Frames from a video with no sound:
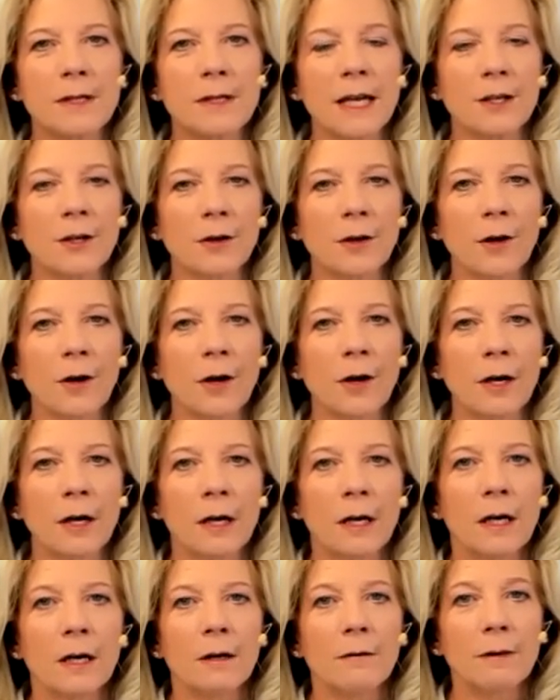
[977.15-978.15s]
that you're
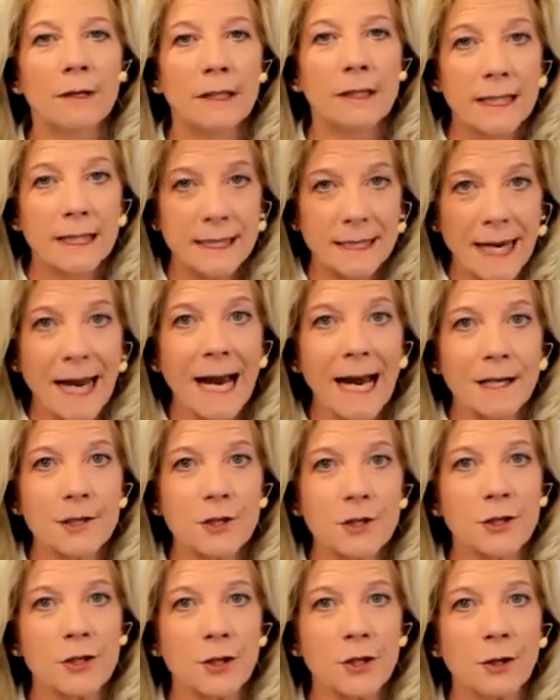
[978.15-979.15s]
really
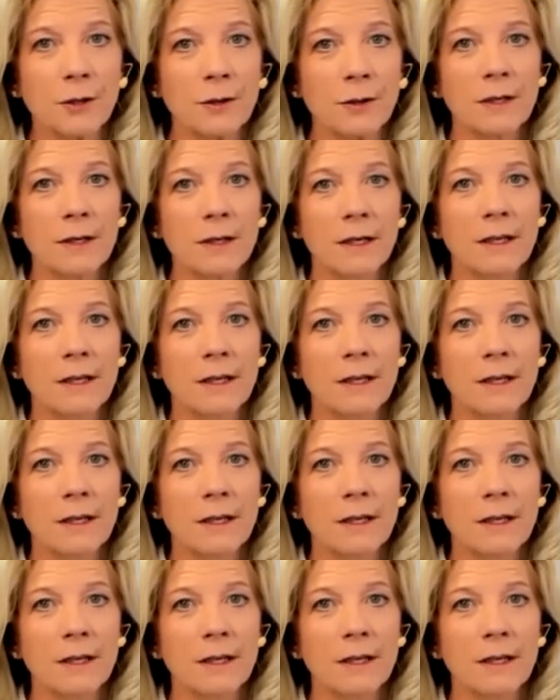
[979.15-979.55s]
attached to,